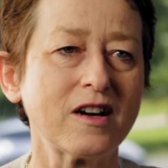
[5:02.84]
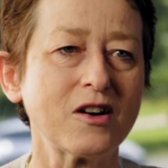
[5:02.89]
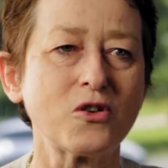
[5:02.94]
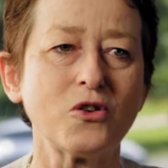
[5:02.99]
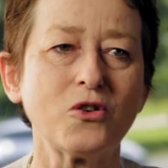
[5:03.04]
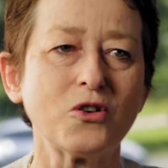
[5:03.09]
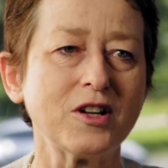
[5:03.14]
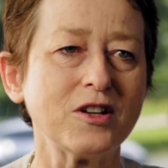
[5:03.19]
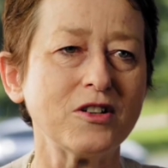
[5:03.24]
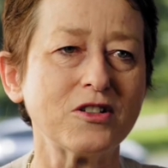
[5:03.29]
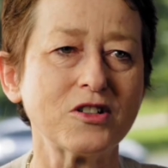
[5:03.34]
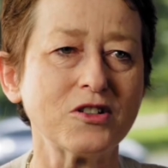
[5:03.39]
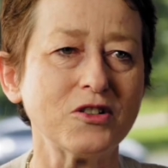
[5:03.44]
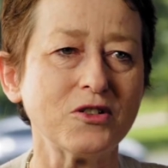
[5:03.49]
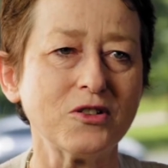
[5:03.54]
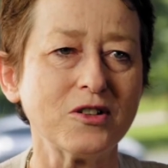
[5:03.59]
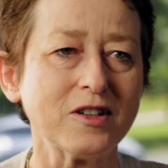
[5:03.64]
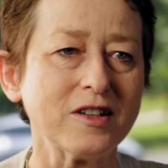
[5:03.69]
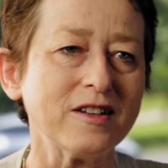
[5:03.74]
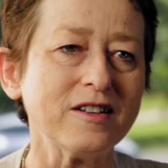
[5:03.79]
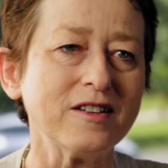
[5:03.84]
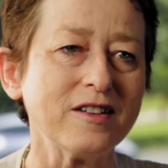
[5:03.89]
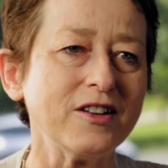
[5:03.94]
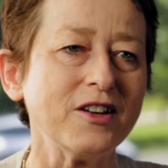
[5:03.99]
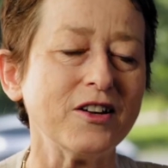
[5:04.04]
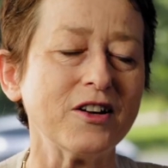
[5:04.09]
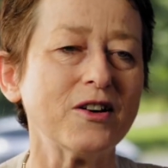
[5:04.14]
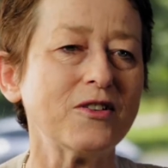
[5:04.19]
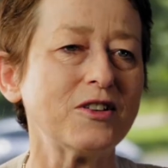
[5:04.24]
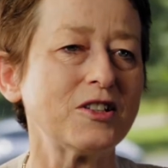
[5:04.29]
according to a
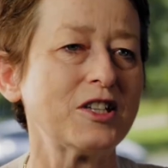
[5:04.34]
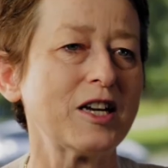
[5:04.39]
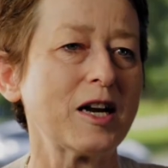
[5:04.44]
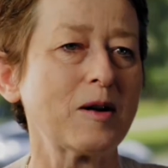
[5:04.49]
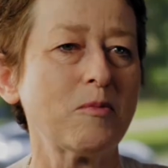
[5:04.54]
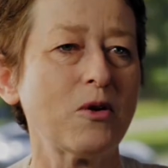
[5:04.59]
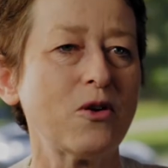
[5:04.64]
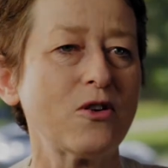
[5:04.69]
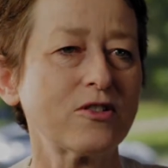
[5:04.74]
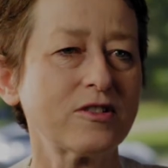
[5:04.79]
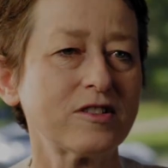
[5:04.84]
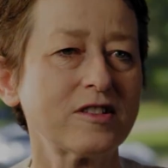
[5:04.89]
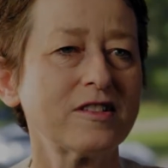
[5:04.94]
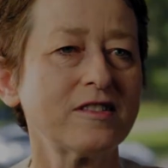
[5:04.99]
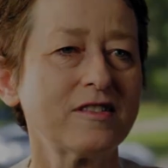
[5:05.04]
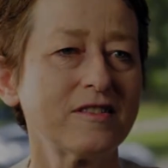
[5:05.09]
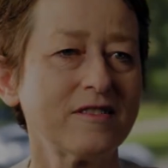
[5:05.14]
checkbox.